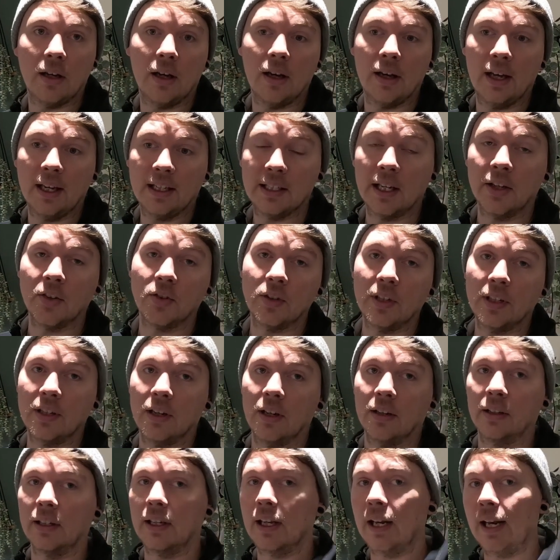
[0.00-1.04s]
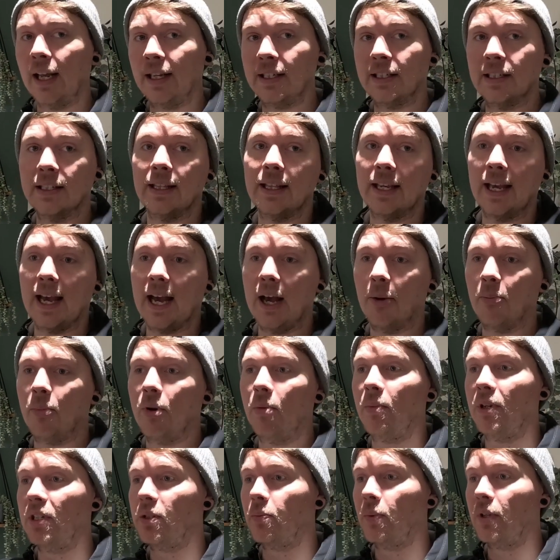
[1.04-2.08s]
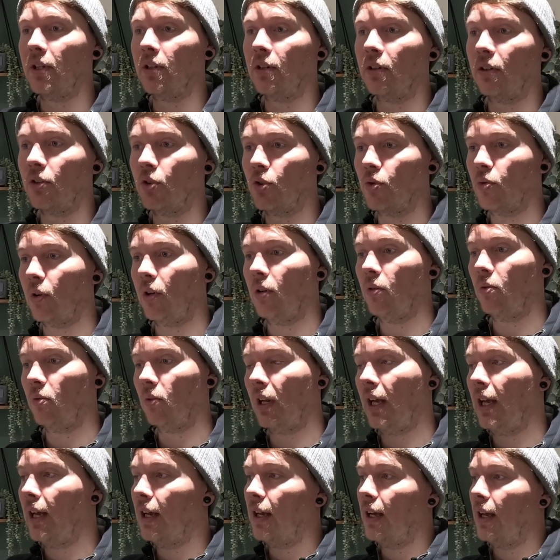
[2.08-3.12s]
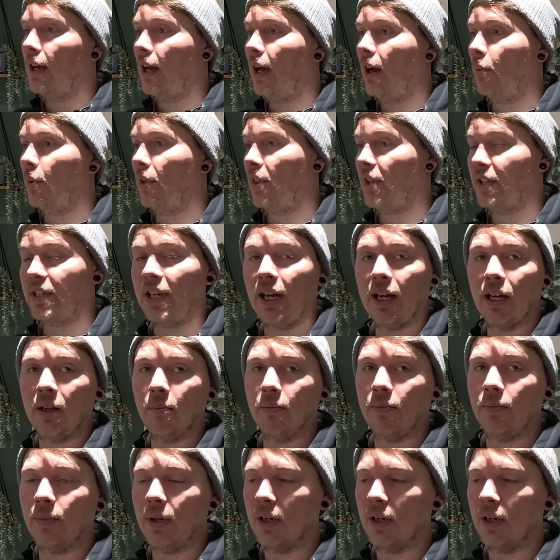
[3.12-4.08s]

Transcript: extension lead on, connect it to the app. It means we can control with the time.